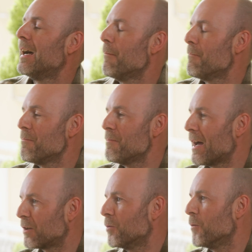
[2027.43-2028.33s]
And
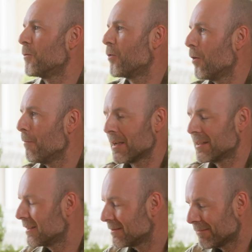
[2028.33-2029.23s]
that overall
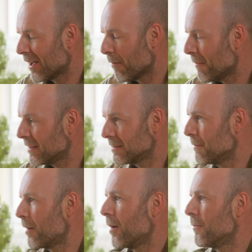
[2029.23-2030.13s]
makes it yeah,
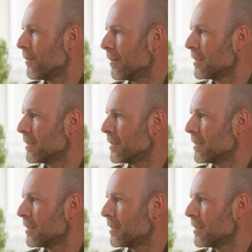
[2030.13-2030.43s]
immensely powerful.